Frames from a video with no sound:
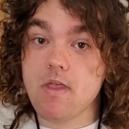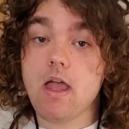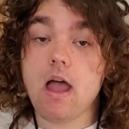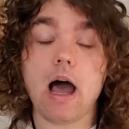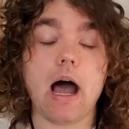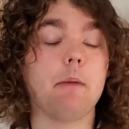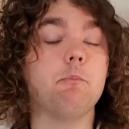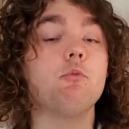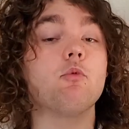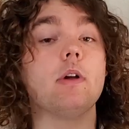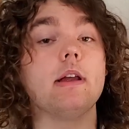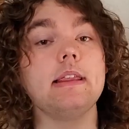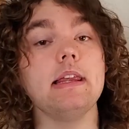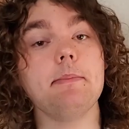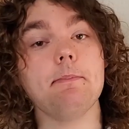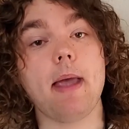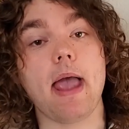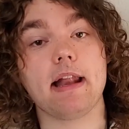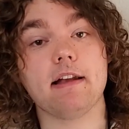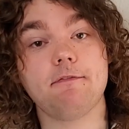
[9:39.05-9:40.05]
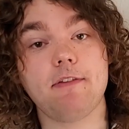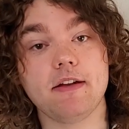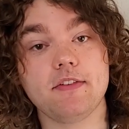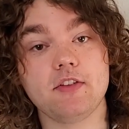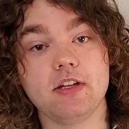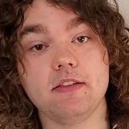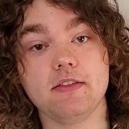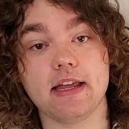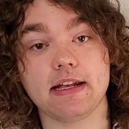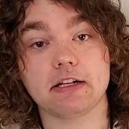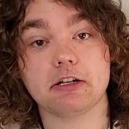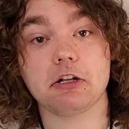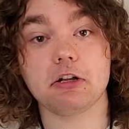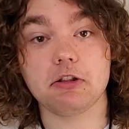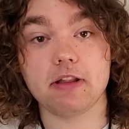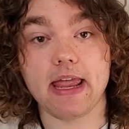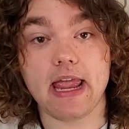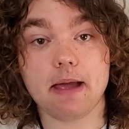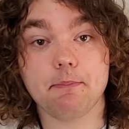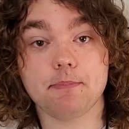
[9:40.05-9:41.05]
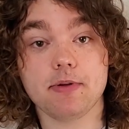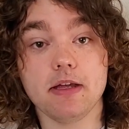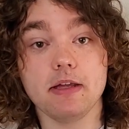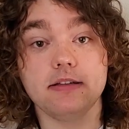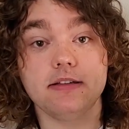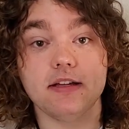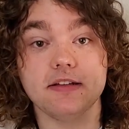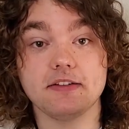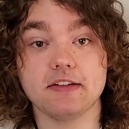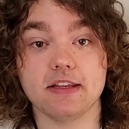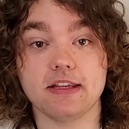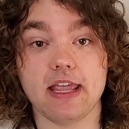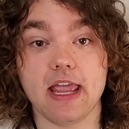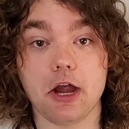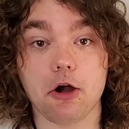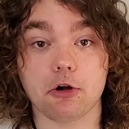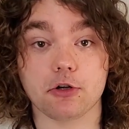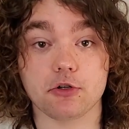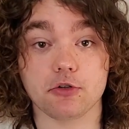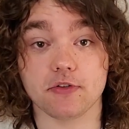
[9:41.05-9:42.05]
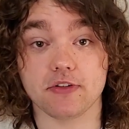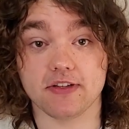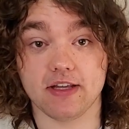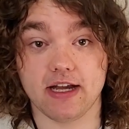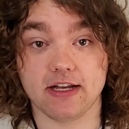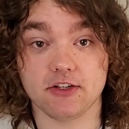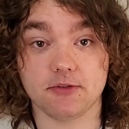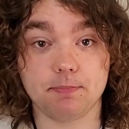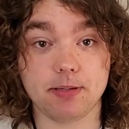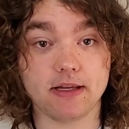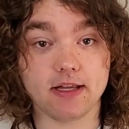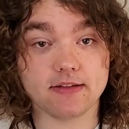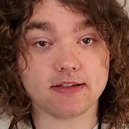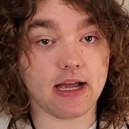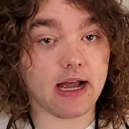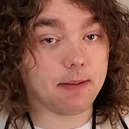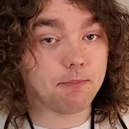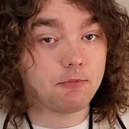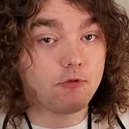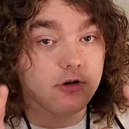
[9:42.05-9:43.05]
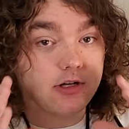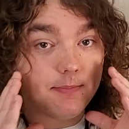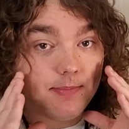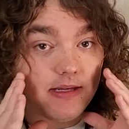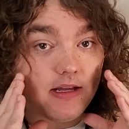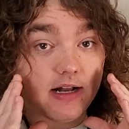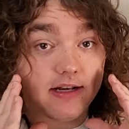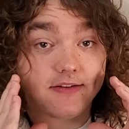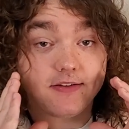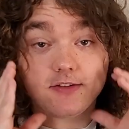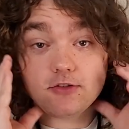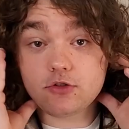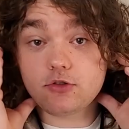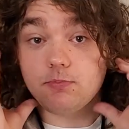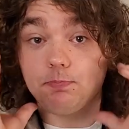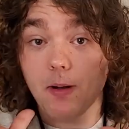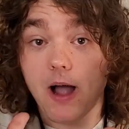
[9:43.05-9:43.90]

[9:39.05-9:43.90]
I'm really manifesting that Clamp does the character designs, because I'm going to be honest,